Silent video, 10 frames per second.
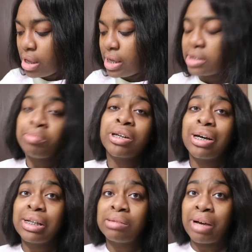It's
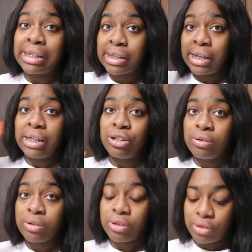because my skin
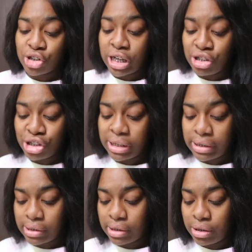
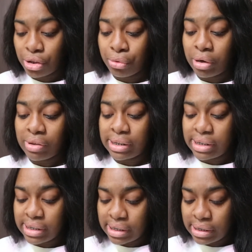changes throughout the
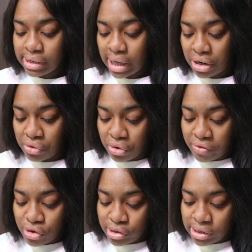seasons. I don't know if
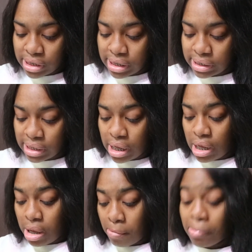yours does,
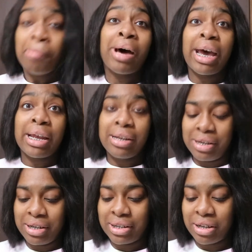but
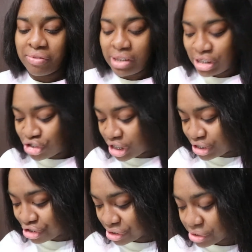mine definitely
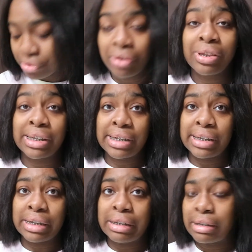changes throughout the
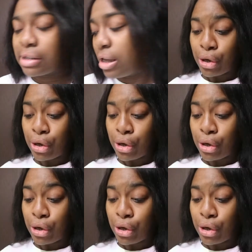seasons.